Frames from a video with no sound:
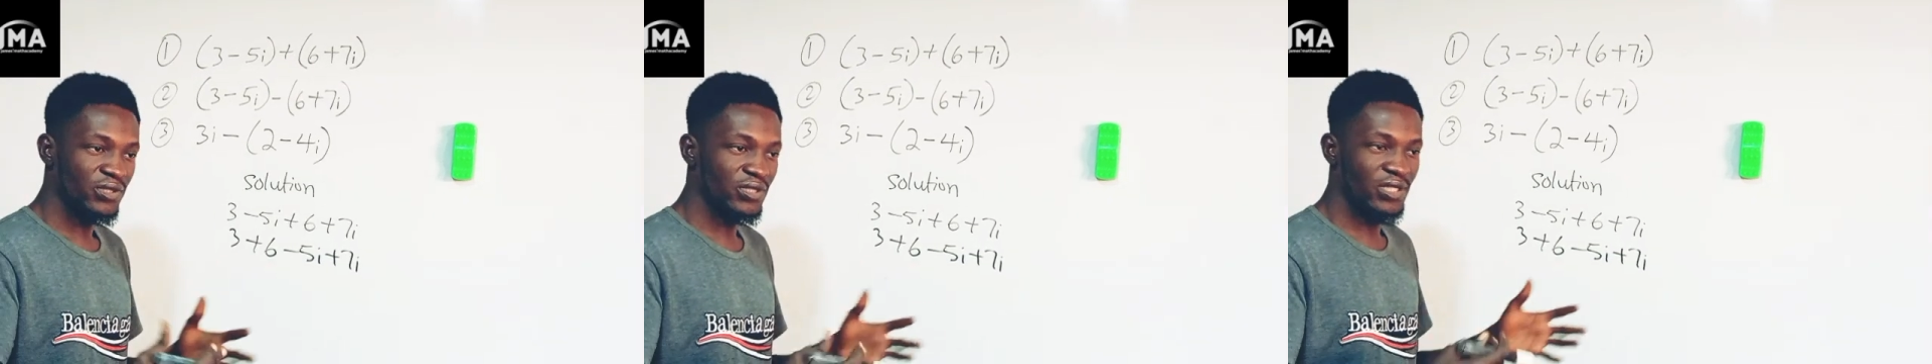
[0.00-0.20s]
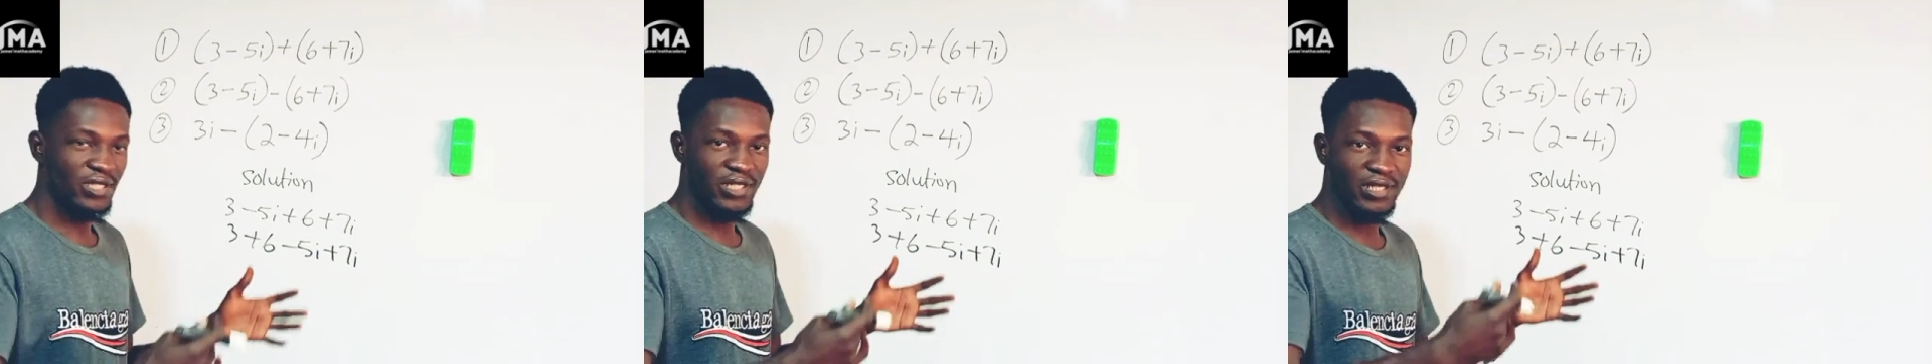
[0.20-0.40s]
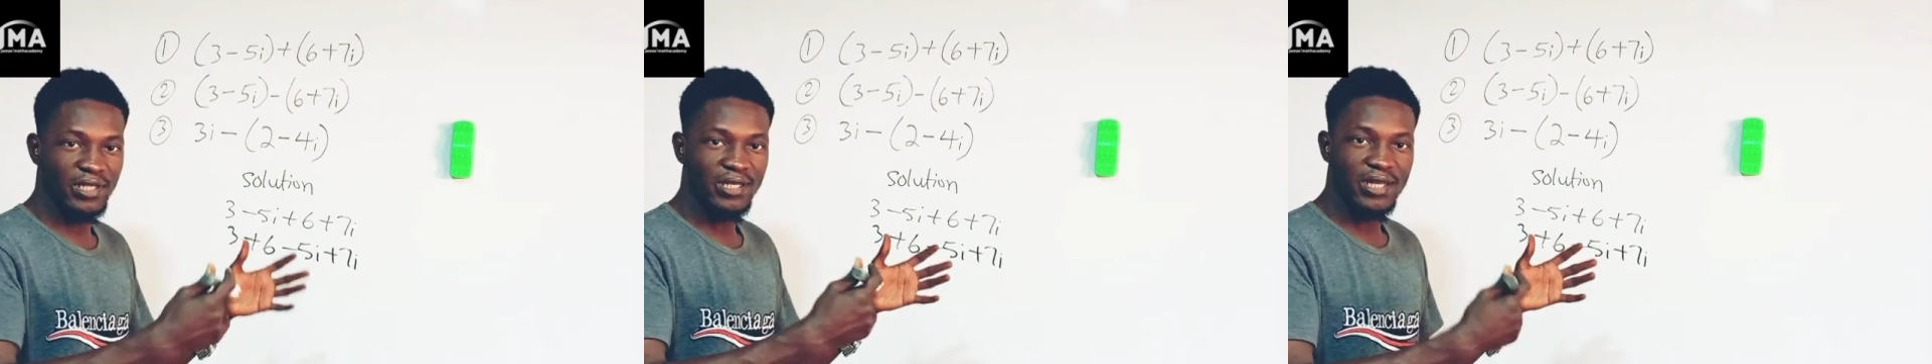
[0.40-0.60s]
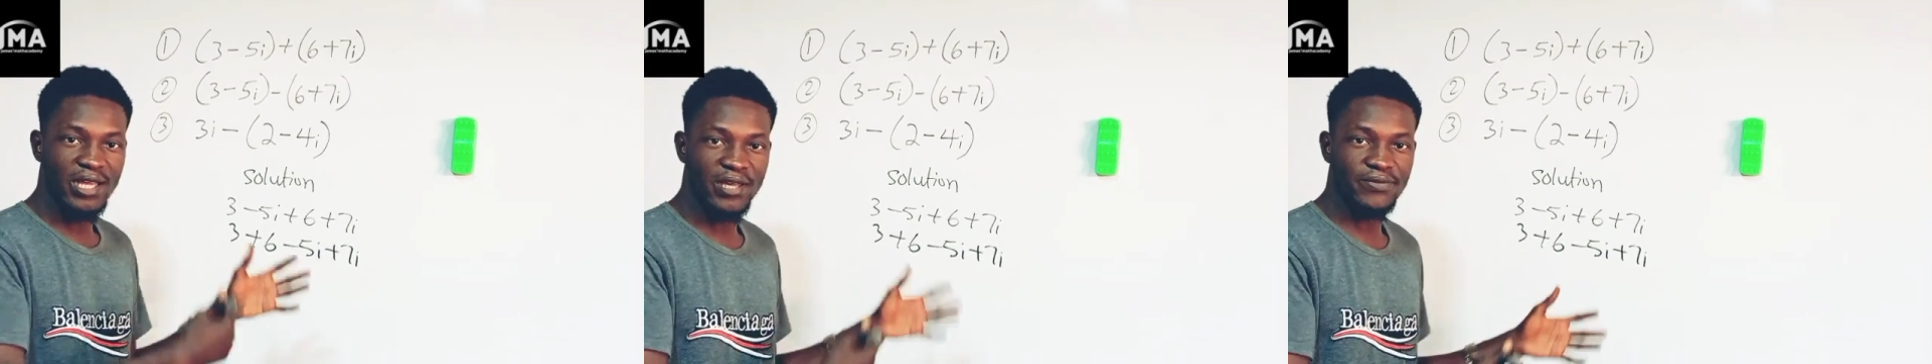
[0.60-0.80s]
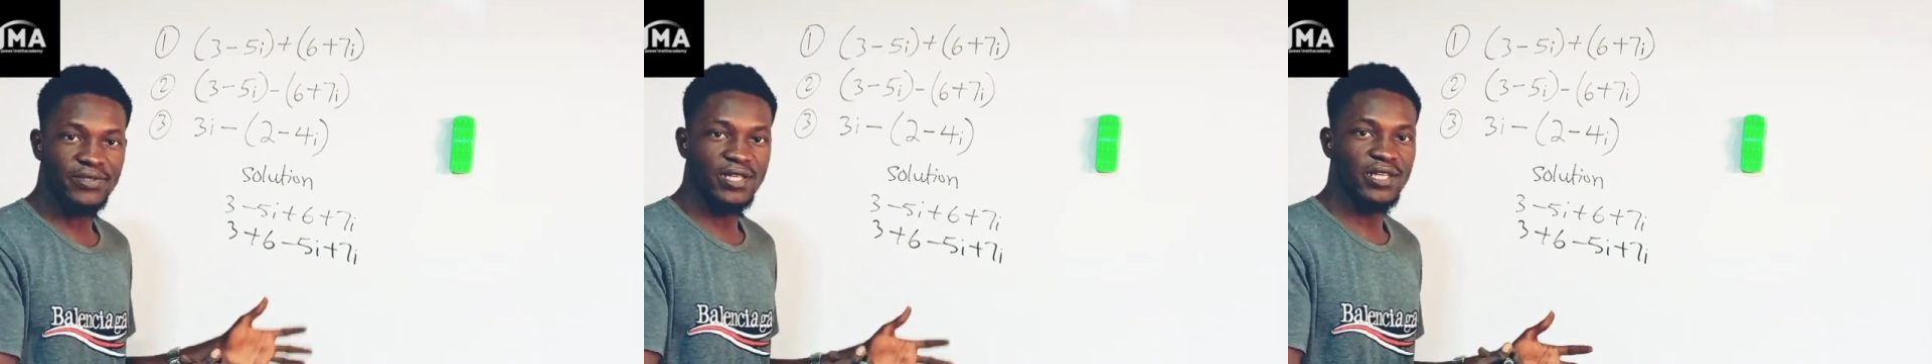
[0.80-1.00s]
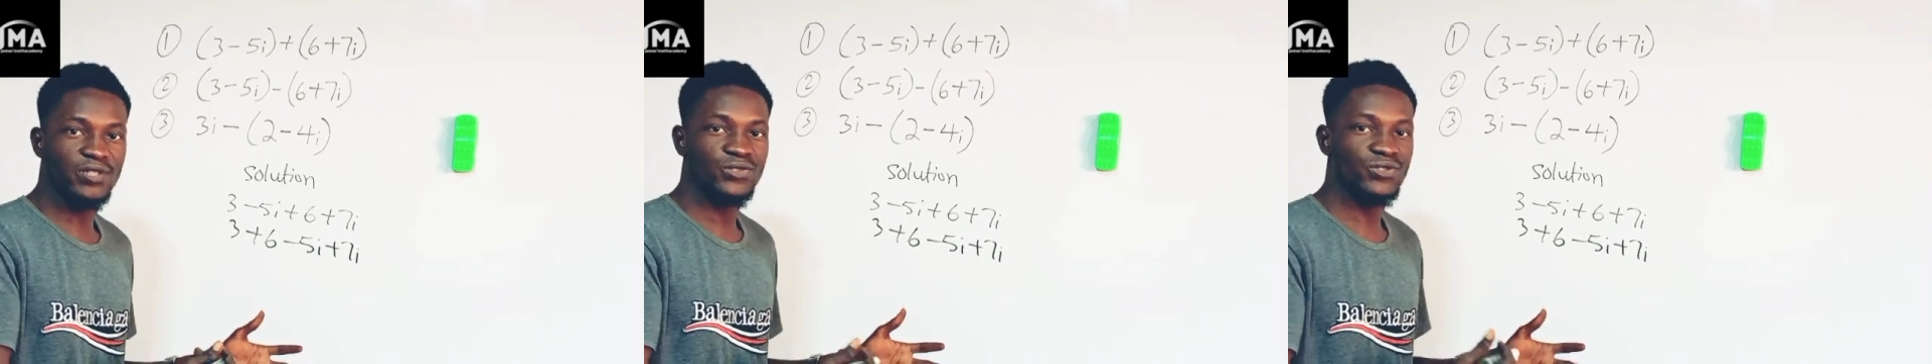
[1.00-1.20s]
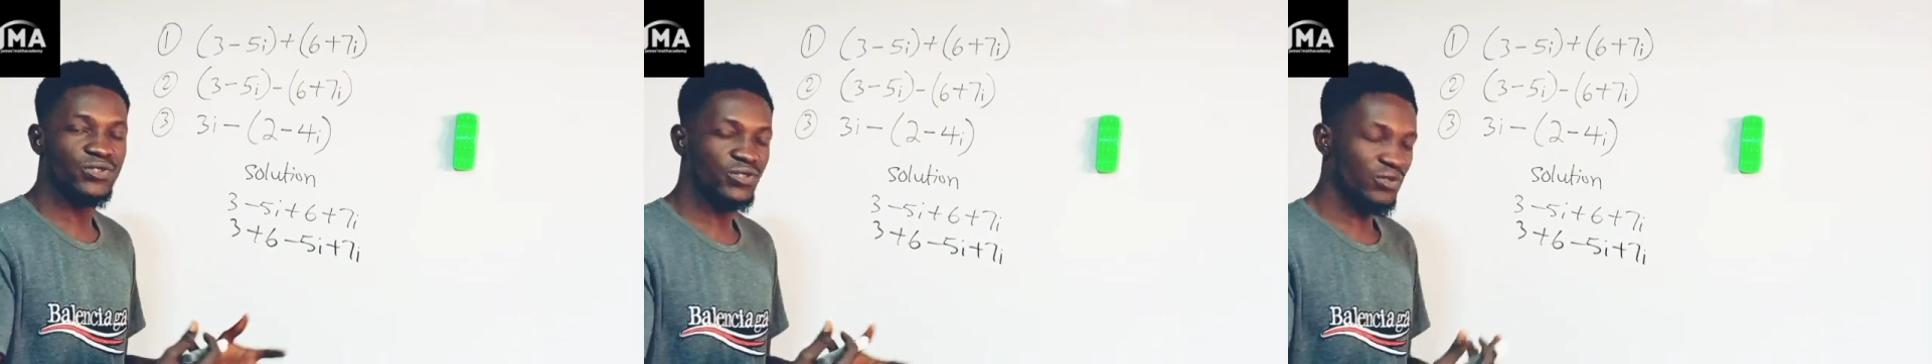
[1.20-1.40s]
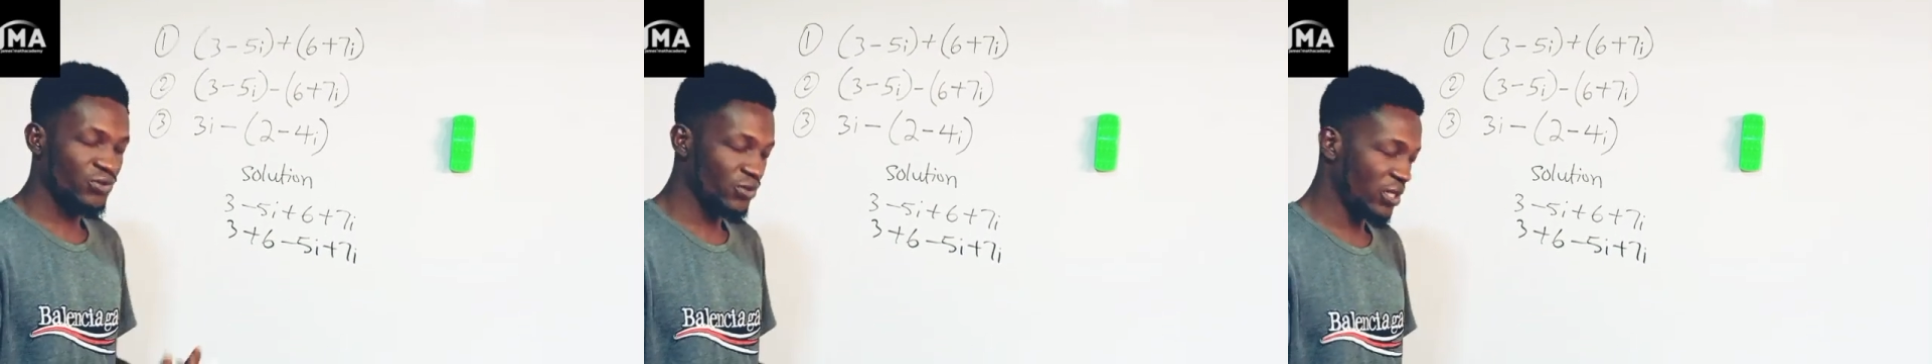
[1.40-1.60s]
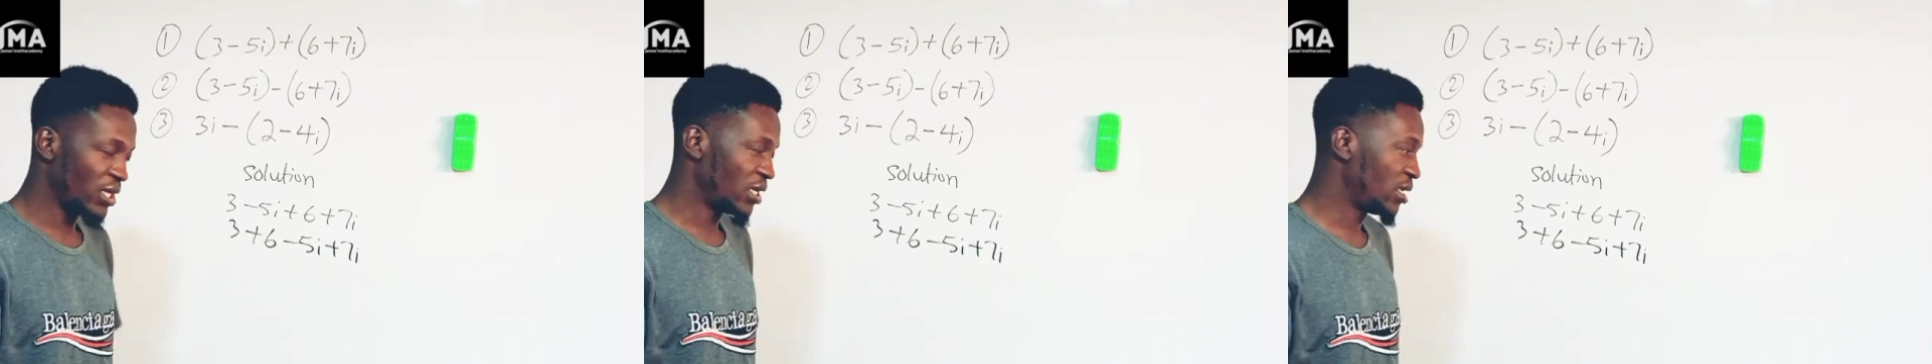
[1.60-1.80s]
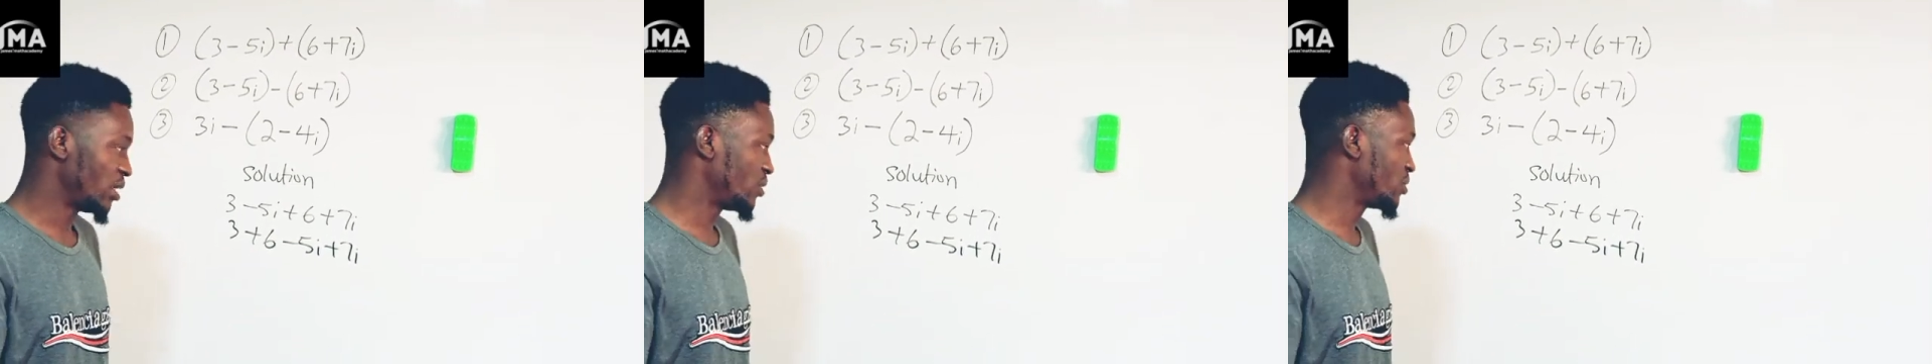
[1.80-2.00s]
the lifetimes together.